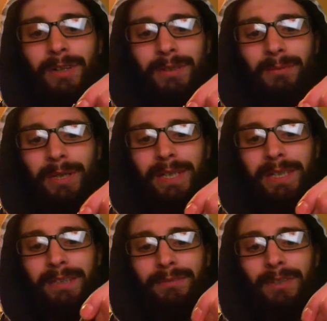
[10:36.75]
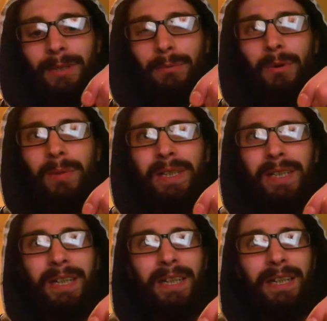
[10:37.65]
It's weird. It's really wobbly
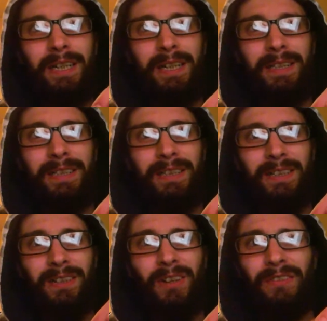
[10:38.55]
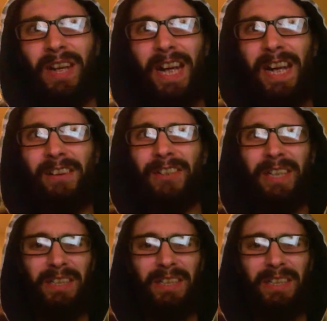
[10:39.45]
and it's kind of airy.